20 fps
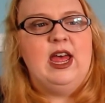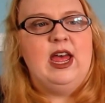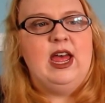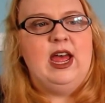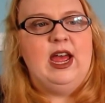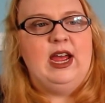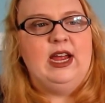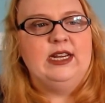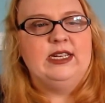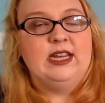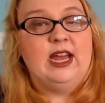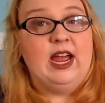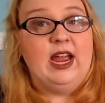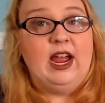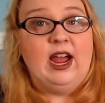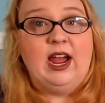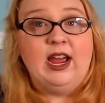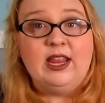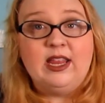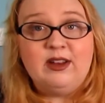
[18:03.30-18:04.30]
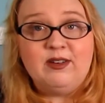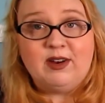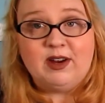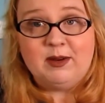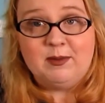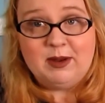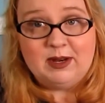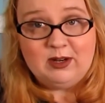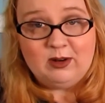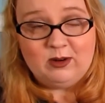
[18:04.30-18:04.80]
And I highly
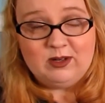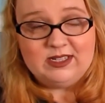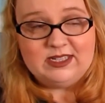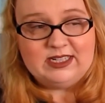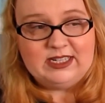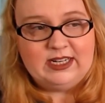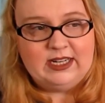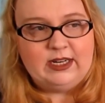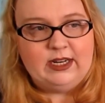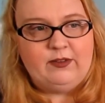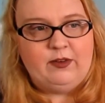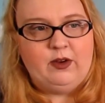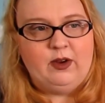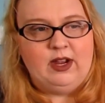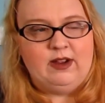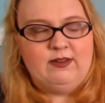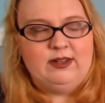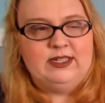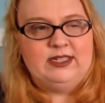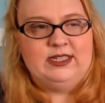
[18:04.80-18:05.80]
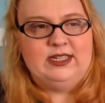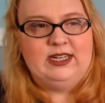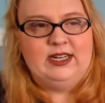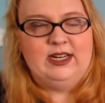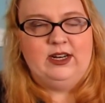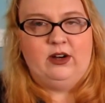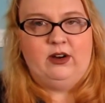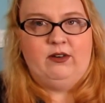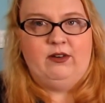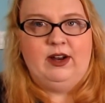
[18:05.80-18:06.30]
recommend going to see it if you haven't seen it
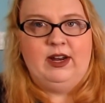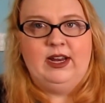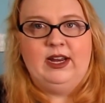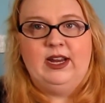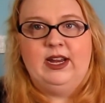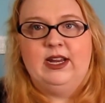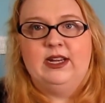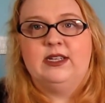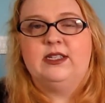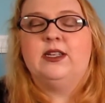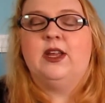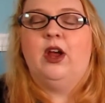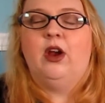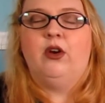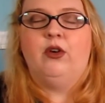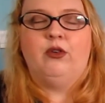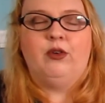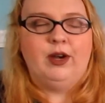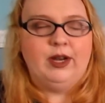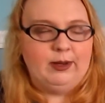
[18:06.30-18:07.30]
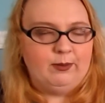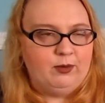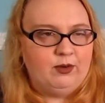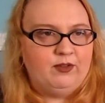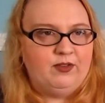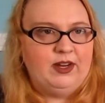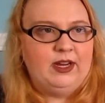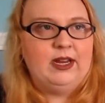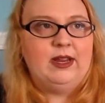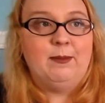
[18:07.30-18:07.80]
already. It's a great
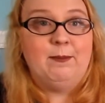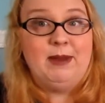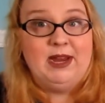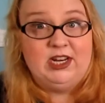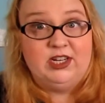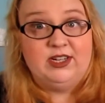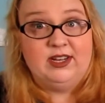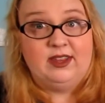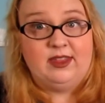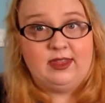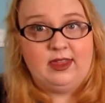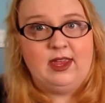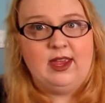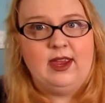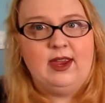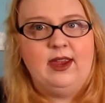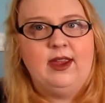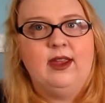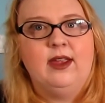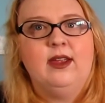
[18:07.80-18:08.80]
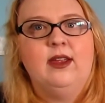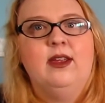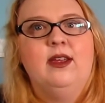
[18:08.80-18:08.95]
movie. It makes you think.